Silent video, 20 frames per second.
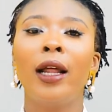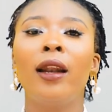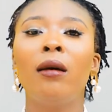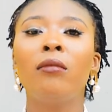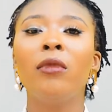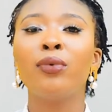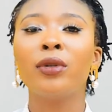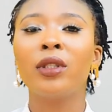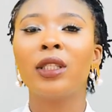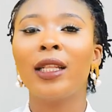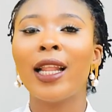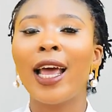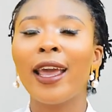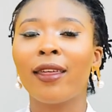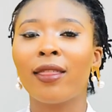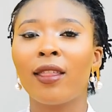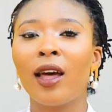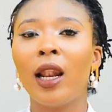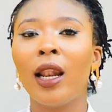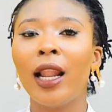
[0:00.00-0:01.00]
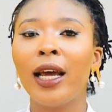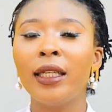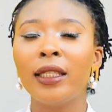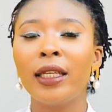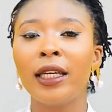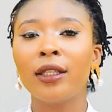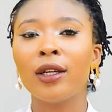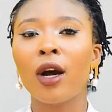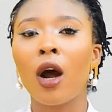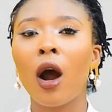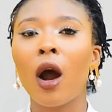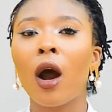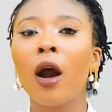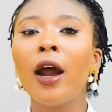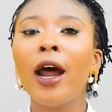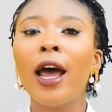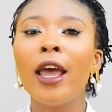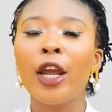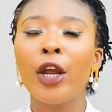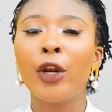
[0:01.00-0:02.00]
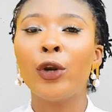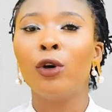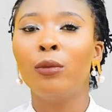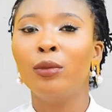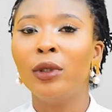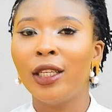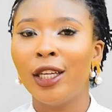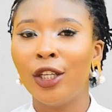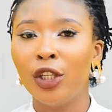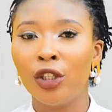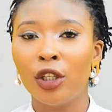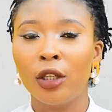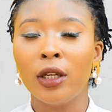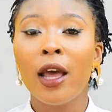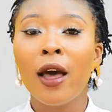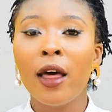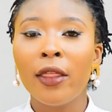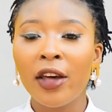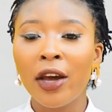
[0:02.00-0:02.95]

let me put it like that, landed her a nomination.